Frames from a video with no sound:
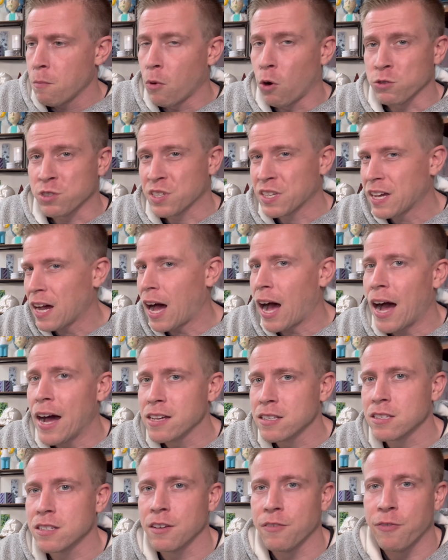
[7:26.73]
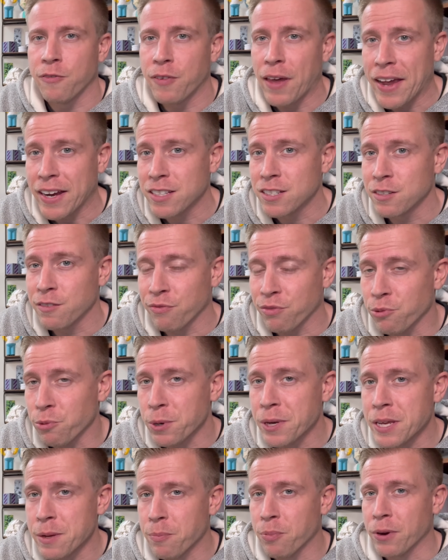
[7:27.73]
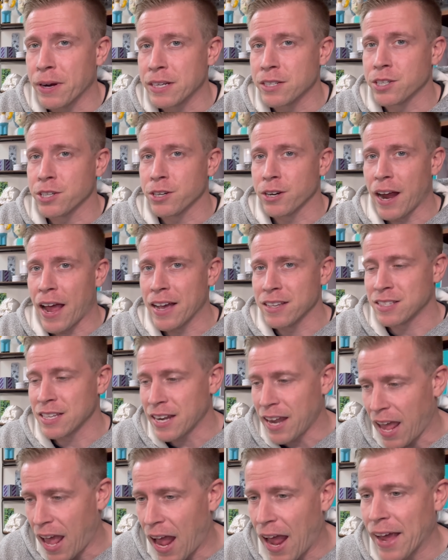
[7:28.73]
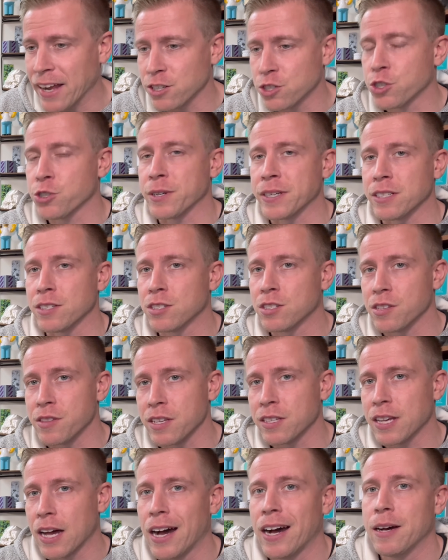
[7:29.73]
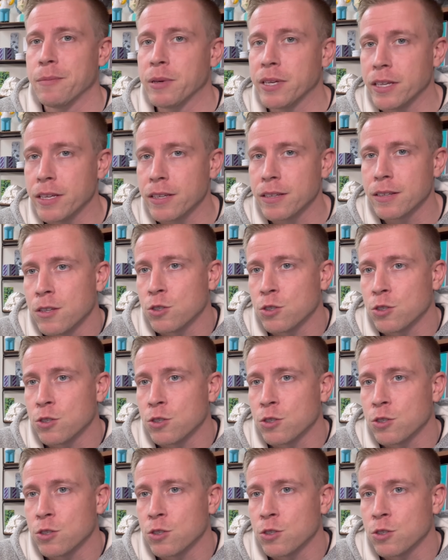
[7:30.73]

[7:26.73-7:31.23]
most cost-effective 3D printer as an entrance to this hobby.